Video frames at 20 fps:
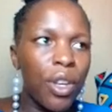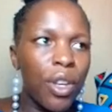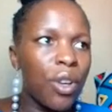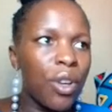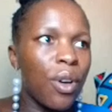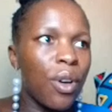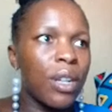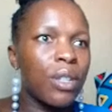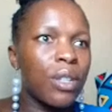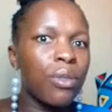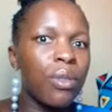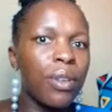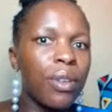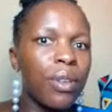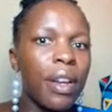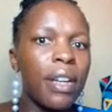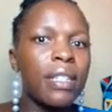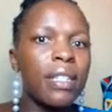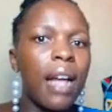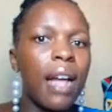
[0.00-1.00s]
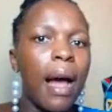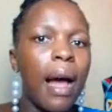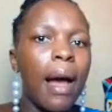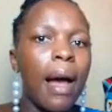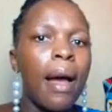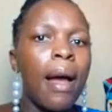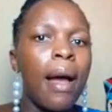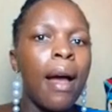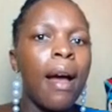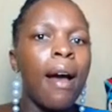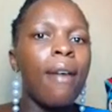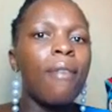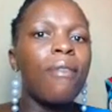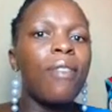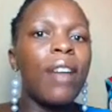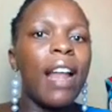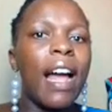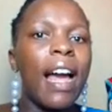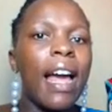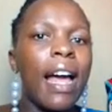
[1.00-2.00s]
You don't want to create a
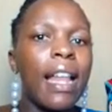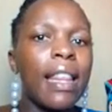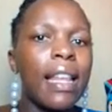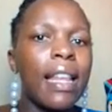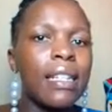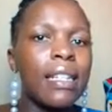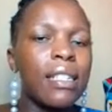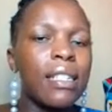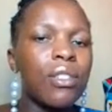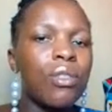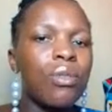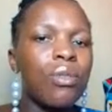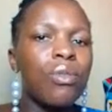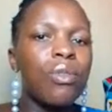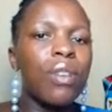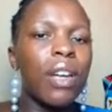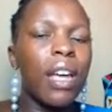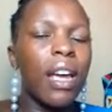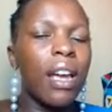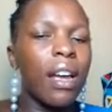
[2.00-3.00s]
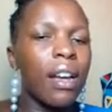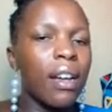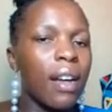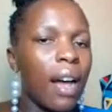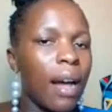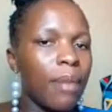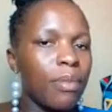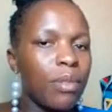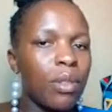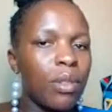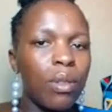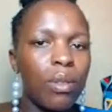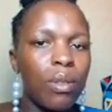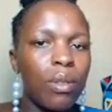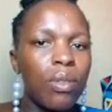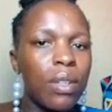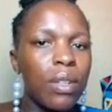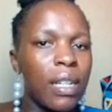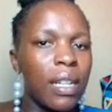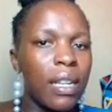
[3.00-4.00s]
flyer that is looking
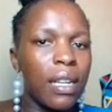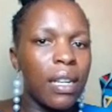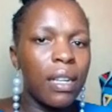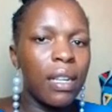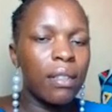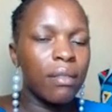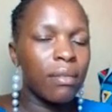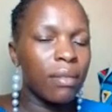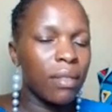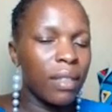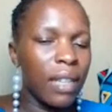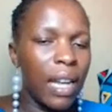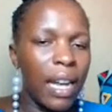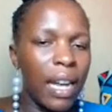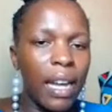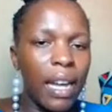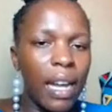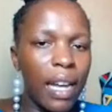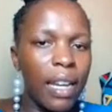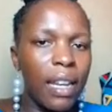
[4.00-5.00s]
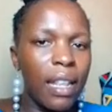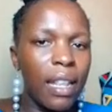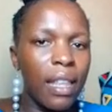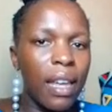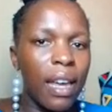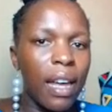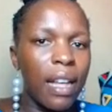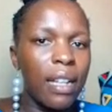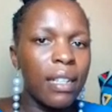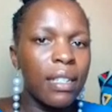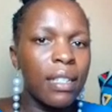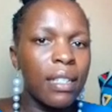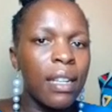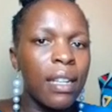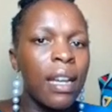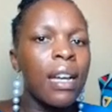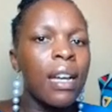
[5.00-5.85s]
absolutely like anything else.